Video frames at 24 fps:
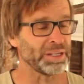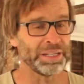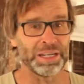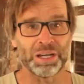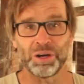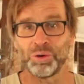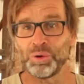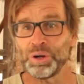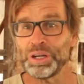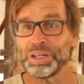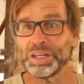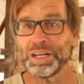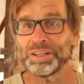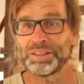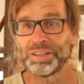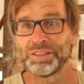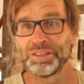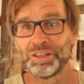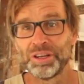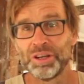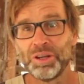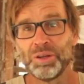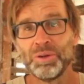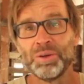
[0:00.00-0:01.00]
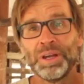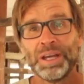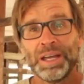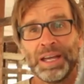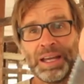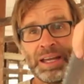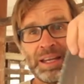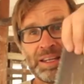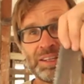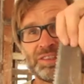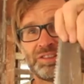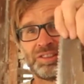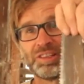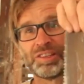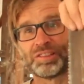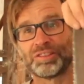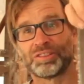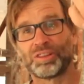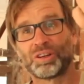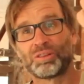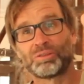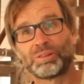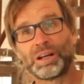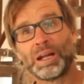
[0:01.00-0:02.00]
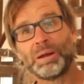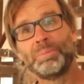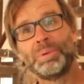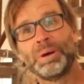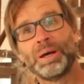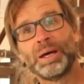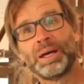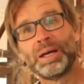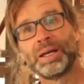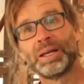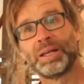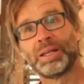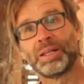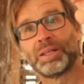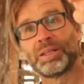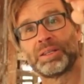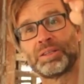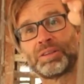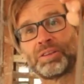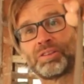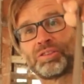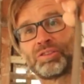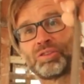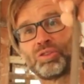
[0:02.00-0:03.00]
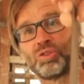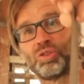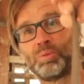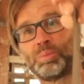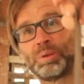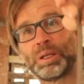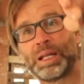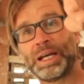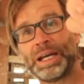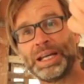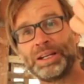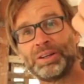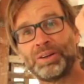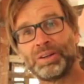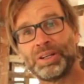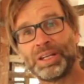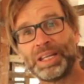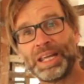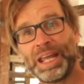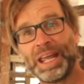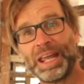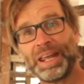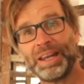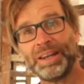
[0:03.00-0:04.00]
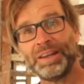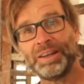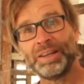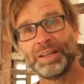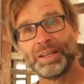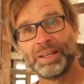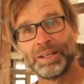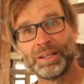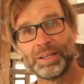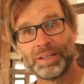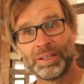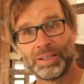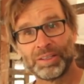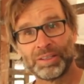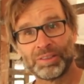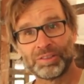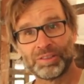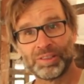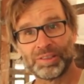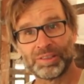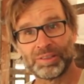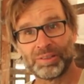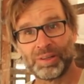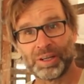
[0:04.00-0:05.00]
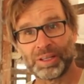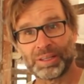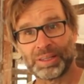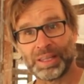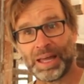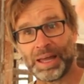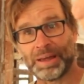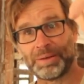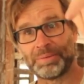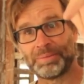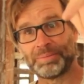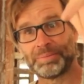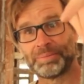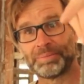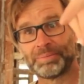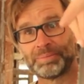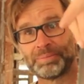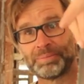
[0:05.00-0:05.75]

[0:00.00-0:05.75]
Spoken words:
Now, all you need to do is just grab the saw blade on the end, just like that.